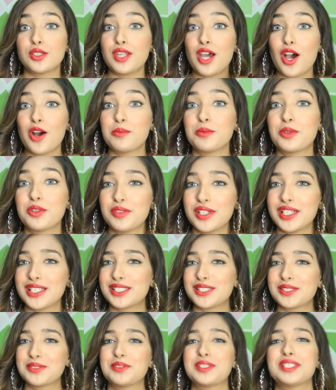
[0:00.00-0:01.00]
now moving
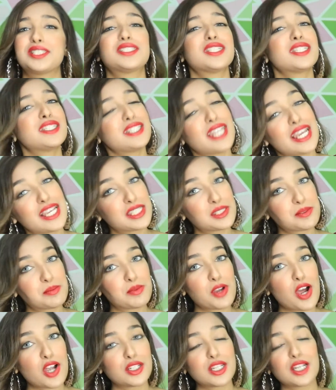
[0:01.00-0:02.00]
towards the next
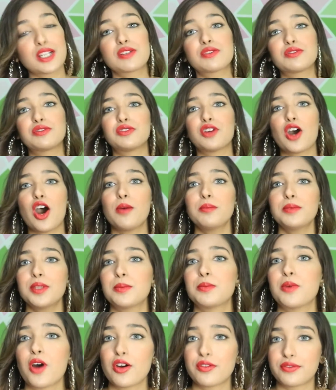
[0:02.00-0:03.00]
product from the
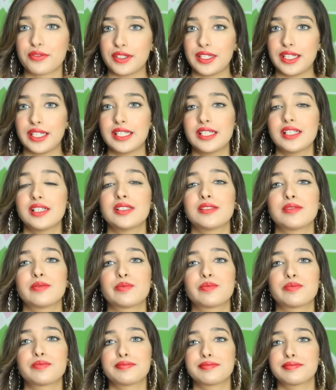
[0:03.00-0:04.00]
Morphe.
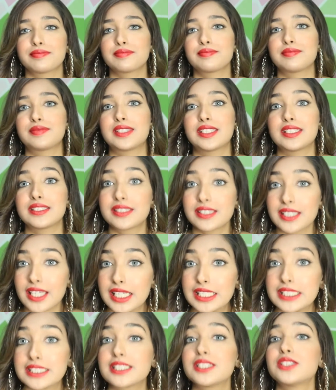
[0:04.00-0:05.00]
This
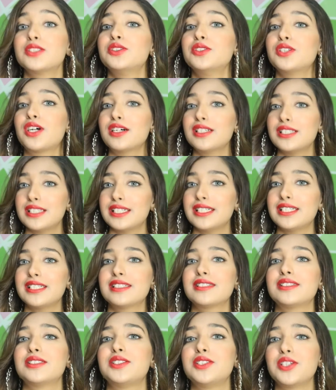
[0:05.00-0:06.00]
is
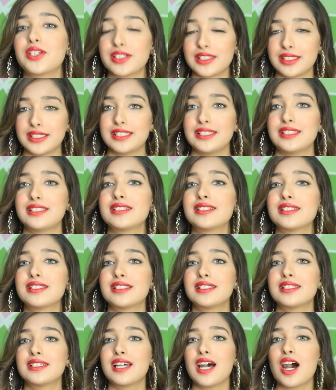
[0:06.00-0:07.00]
really
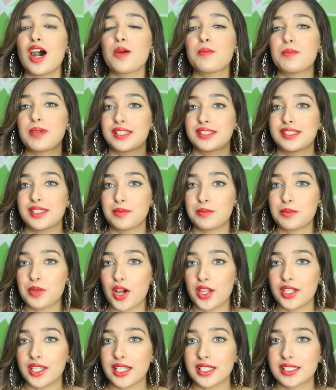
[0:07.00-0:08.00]
amazing
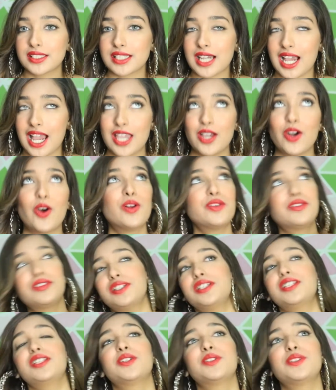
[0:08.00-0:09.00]
product. I
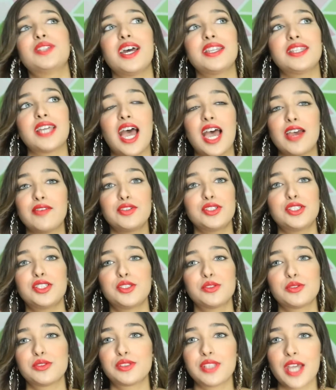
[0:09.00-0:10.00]
already know that, I haven't
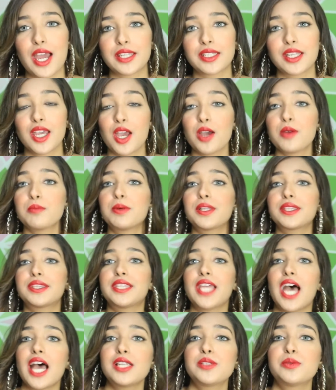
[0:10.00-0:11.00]
used that, but
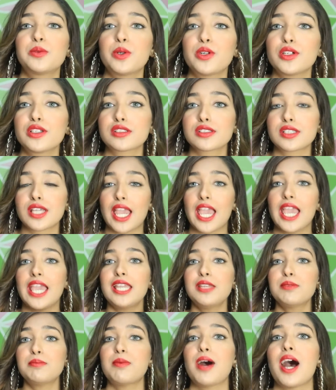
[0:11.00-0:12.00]
that was
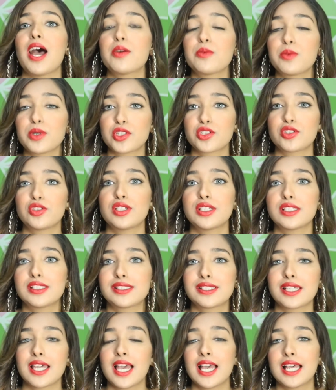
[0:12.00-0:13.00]
in my wish
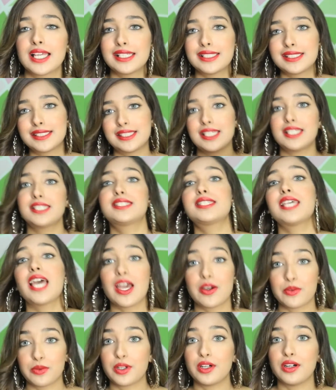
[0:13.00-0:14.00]
list since
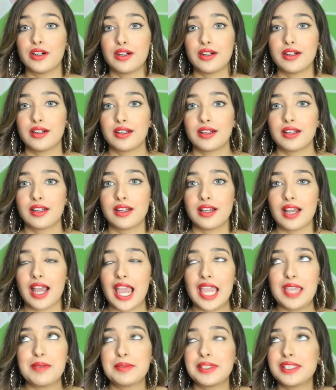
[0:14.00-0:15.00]
ever.
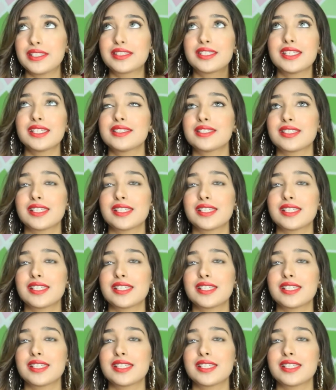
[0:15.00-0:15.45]
I mean, this